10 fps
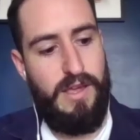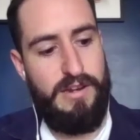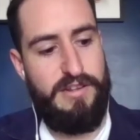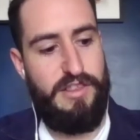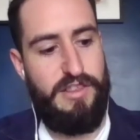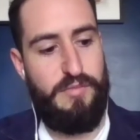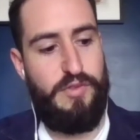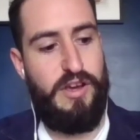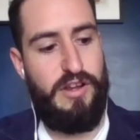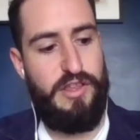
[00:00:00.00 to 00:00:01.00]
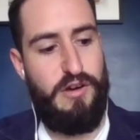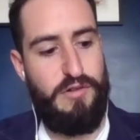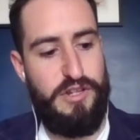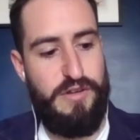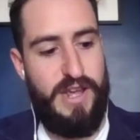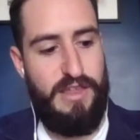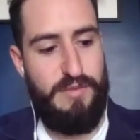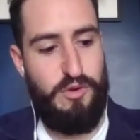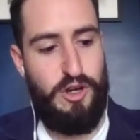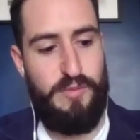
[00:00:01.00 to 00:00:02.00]
And the kind of the older you get and
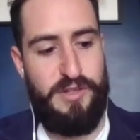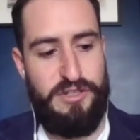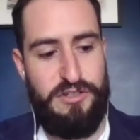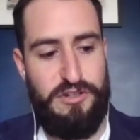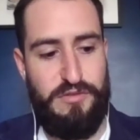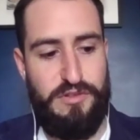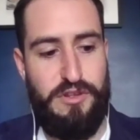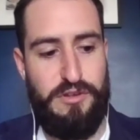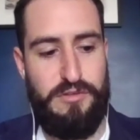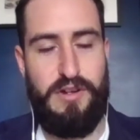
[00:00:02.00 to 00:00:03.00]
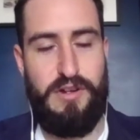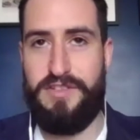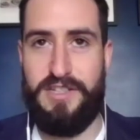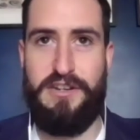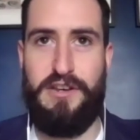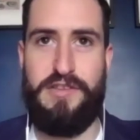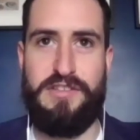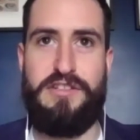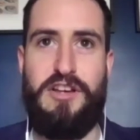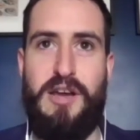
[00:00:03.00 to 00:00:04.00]
the more competitions you do, and also I didn't know this at
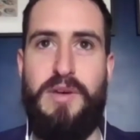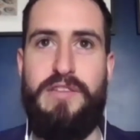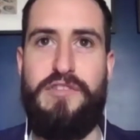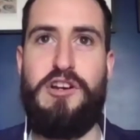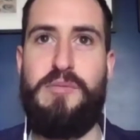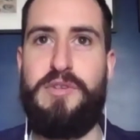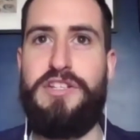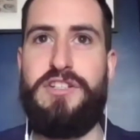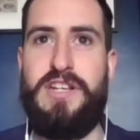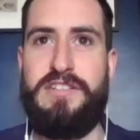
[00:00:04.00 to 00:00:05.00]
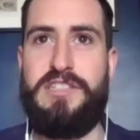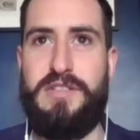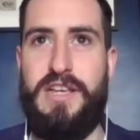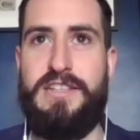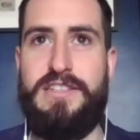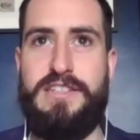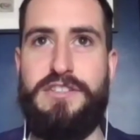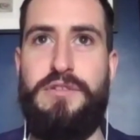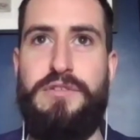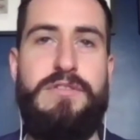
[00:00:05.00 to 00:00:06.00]
the time, but every competition has its
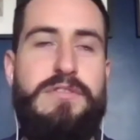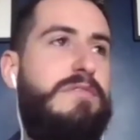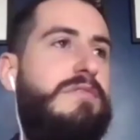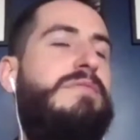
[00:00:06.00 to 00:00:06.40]
own